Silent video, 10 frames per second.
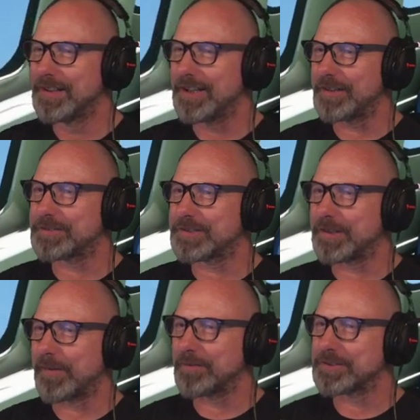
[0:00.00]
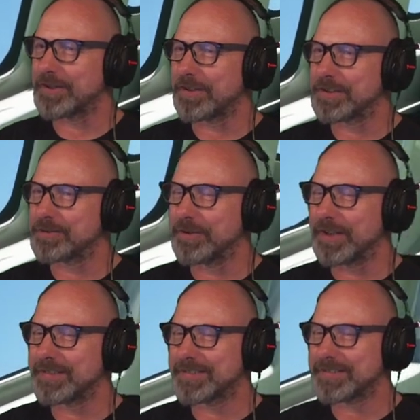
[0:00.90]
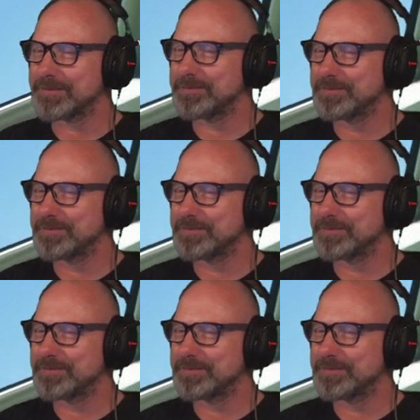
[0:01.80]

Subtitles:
live stream I'm starting tonight,